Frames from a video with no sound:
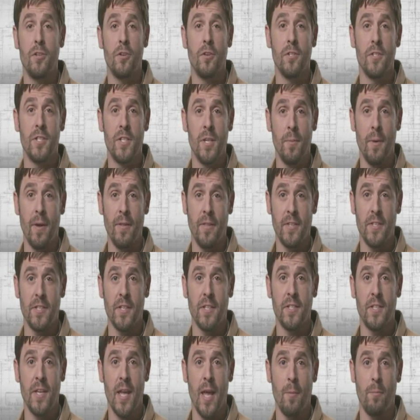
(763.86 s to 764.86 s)
you can see by this
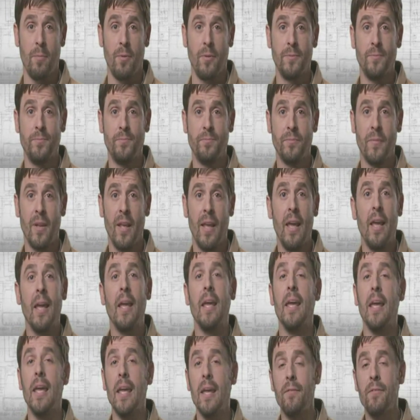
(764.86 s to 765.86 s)
example,
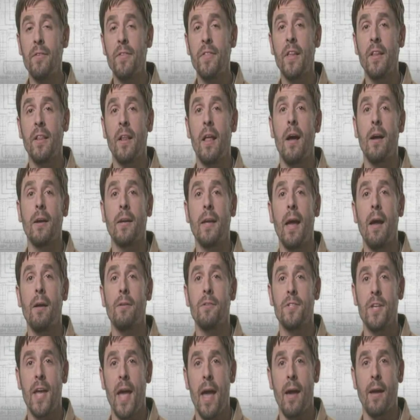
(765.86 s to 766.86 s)
even the lockout
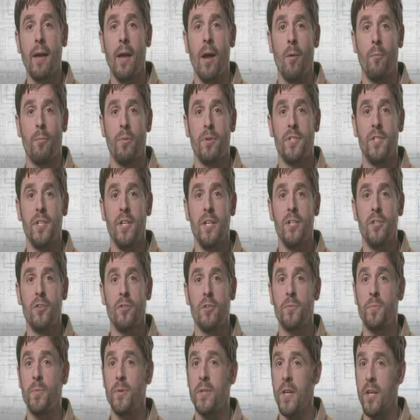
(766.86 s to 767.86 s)
tagout procedure
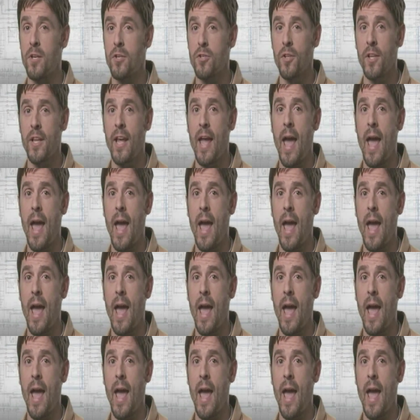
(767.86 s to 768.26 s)
is potentially